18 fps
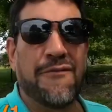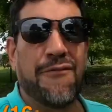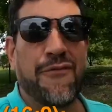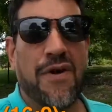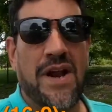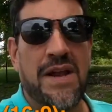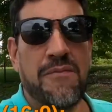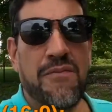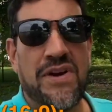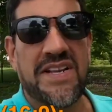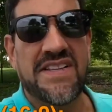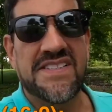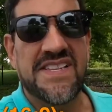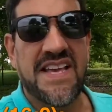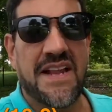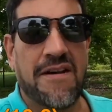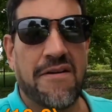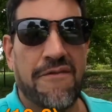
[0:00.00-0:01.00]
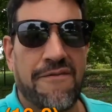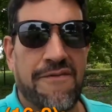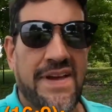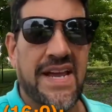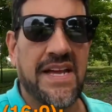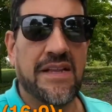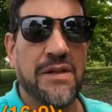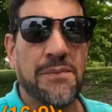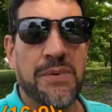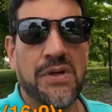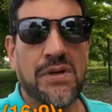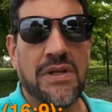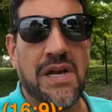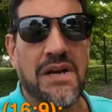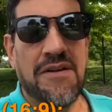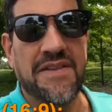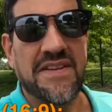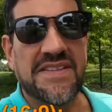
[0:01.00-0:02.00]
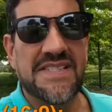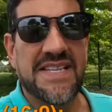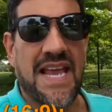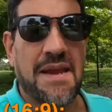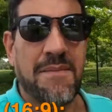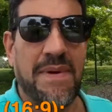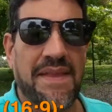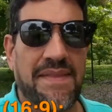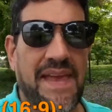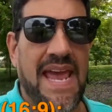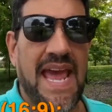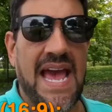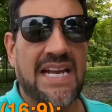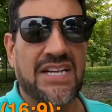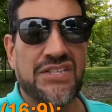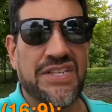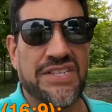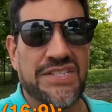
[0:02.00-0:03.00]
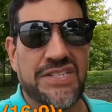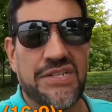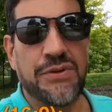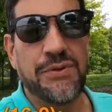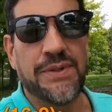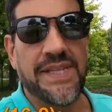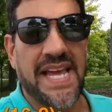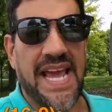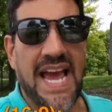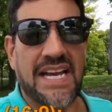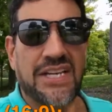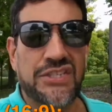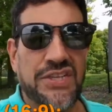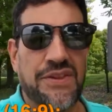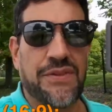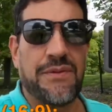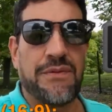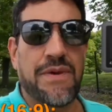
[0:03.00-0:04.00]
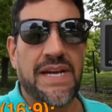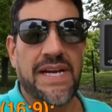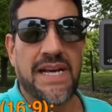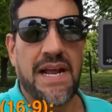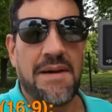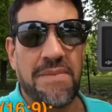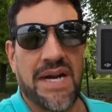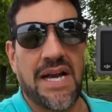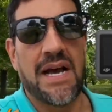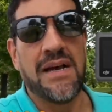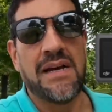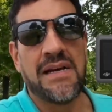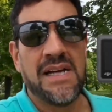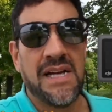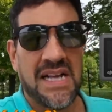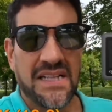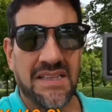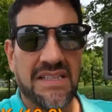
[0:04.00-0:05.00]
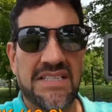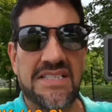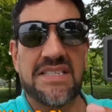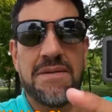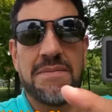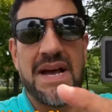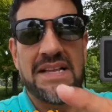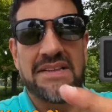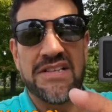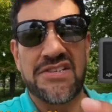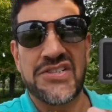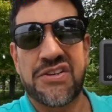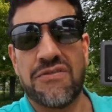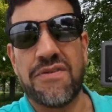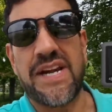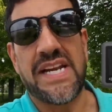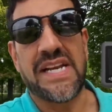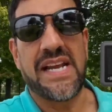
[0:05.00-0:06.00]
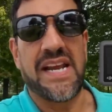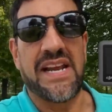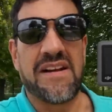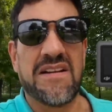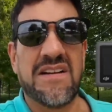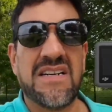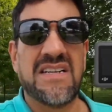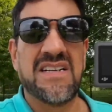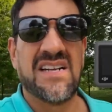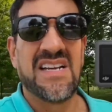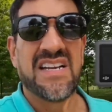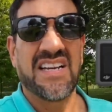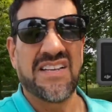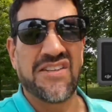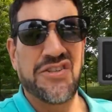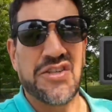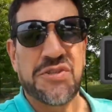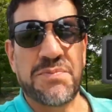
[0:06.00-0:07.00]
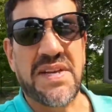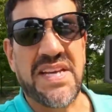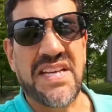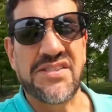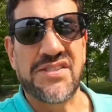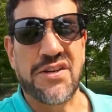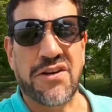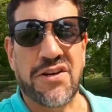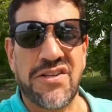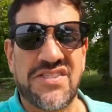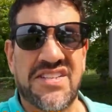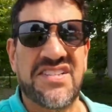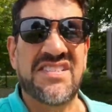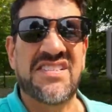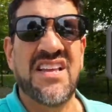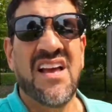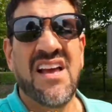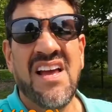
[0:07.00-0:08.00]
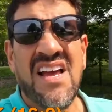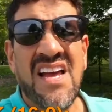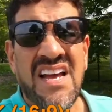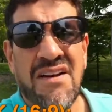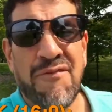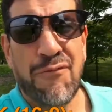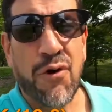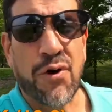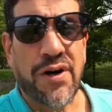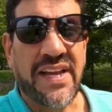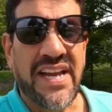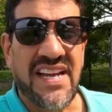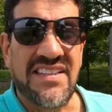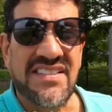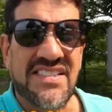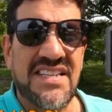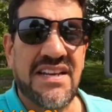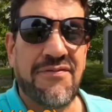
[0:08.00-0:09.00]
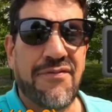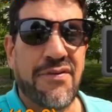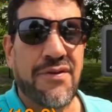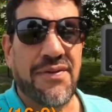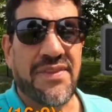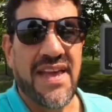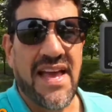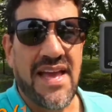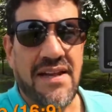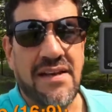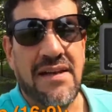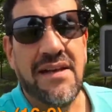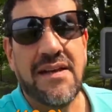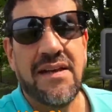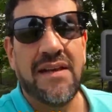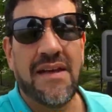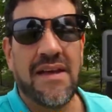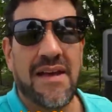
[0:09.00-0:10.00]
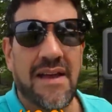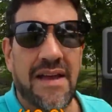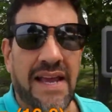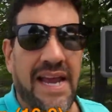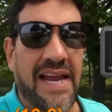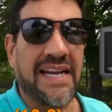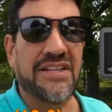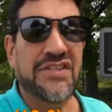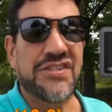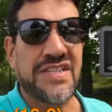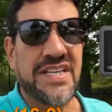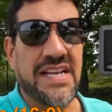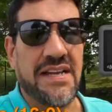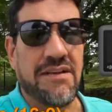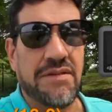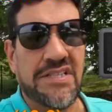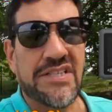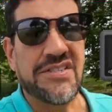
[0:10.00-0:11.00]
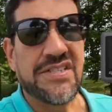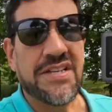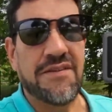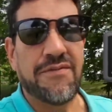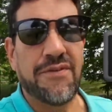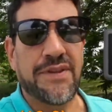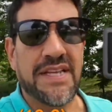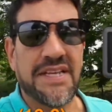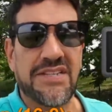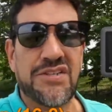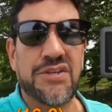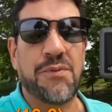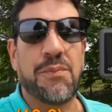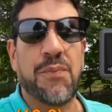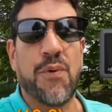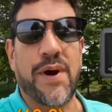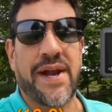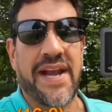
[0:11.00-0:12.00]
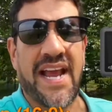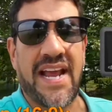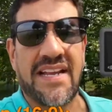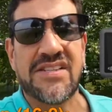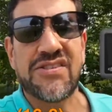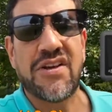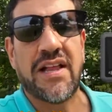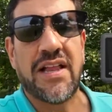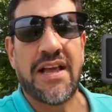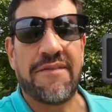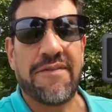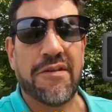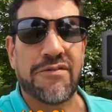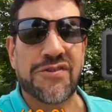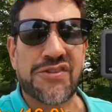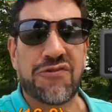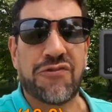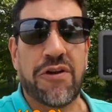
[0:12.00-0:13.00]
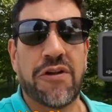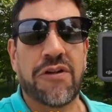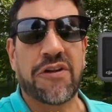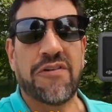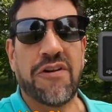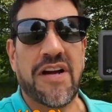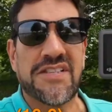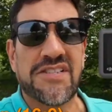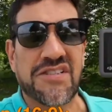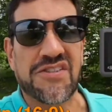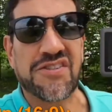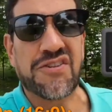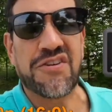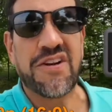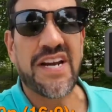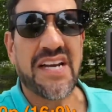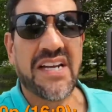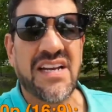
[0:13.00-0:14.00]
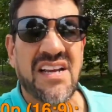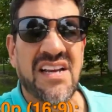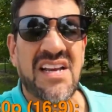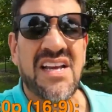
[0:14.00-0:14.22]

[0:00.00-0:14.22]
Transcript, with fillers: frame rates that are available are the same on the Action 2 and the Action 3, and I'm going to list them on the screen here because it'll just be easier, because it's 4K is different than HD, which is different than 2.8, so I'll have those scroll across the screen.